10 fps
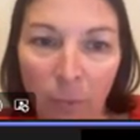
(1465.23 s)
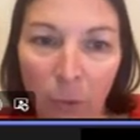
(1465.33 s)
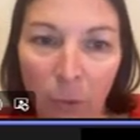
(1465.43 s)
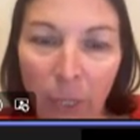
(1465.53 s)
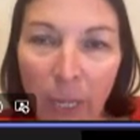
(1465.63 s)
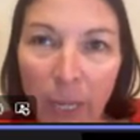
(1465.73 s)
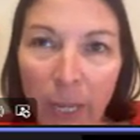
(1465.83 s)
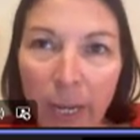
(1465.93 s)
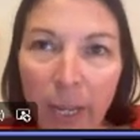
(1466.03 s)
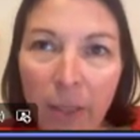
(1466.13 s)
Okay,
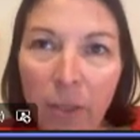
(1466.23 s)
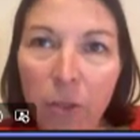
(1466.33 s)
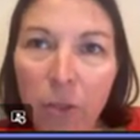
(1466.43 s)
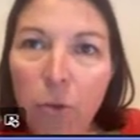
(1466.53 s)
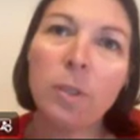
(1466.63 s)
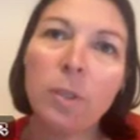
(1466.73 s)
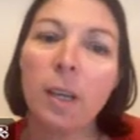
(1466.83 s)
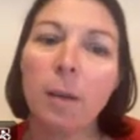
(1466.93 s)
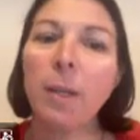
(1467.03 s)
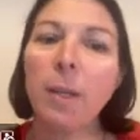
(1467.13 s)
any thoughts
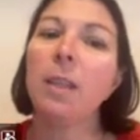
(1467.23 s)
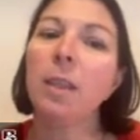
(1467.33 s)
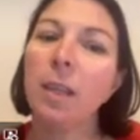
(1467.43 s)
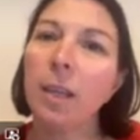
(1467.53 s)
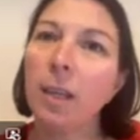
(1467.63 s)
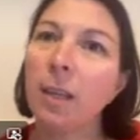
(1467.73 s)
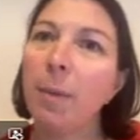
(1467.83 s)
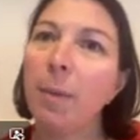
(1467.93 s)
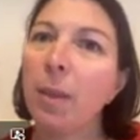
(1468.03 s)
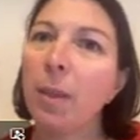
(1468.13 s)
coming in there
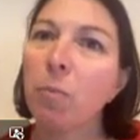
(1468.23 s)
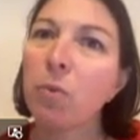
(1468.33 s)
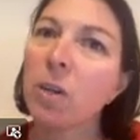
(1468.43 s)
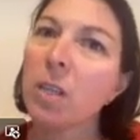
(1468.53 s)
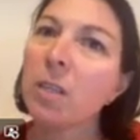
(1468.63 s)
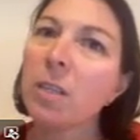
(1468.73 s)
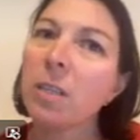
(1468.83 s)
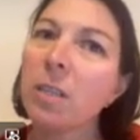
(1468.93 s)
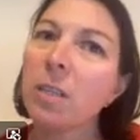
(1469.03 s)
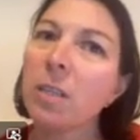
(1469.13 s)
about the brother's
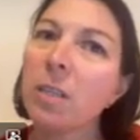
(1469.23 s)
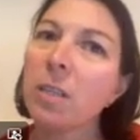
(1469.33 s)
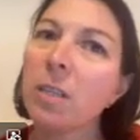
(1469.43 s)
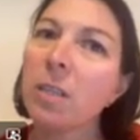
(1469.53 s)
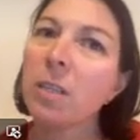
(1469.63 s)
song?